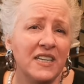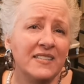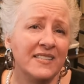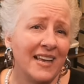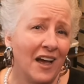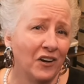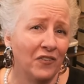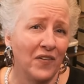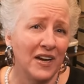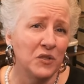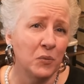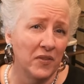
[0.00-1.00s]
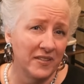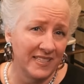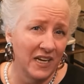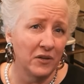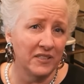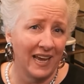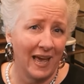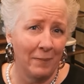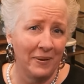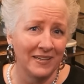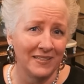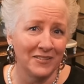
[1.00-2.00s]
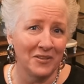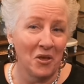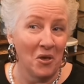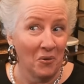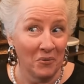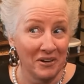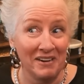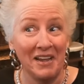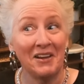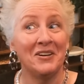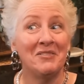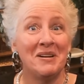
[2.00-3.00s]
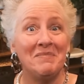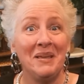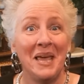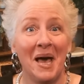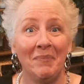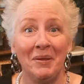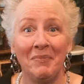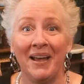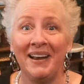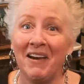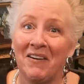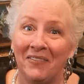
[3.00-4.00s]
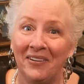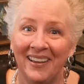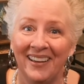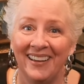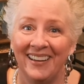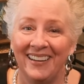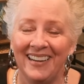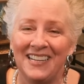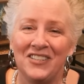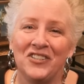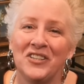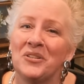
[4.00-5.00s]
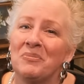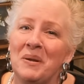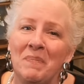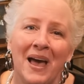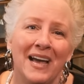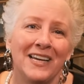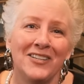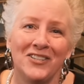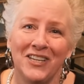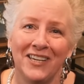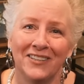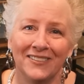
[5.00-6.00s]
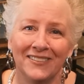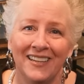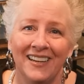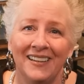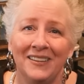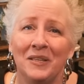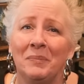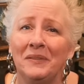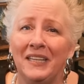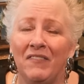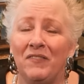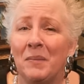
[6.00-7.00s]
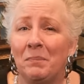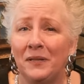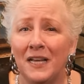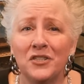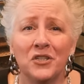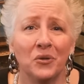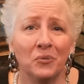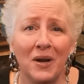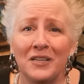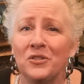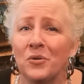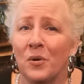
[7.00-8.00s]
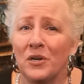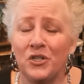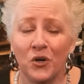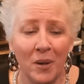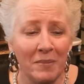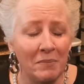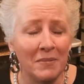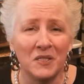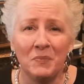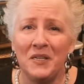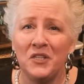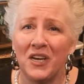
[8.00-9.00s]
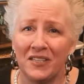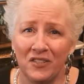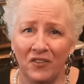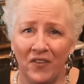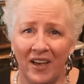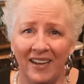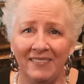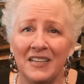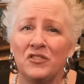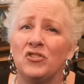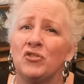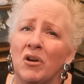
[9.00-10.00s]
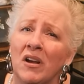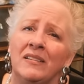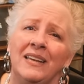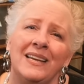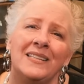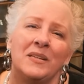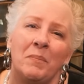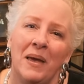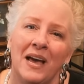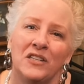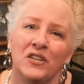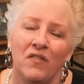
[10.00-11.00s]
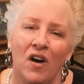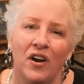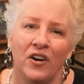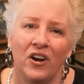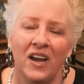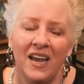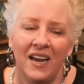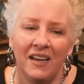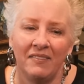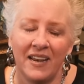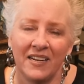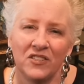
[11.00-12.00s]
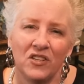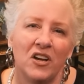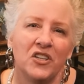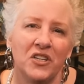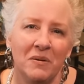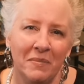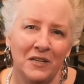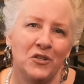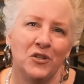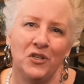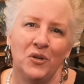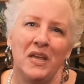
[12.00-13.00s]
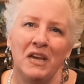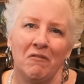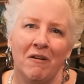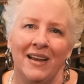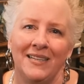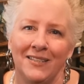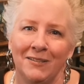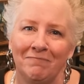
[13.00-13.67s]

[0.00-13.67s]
and sacrifice were the secret to happiness, wouldn't everyone be happy by now? It's just repackaged guilt. The belief that pleasure, rest, or enjoyment must be justified, that struggling is a badge of honor, that exhaustion means you're doing it right.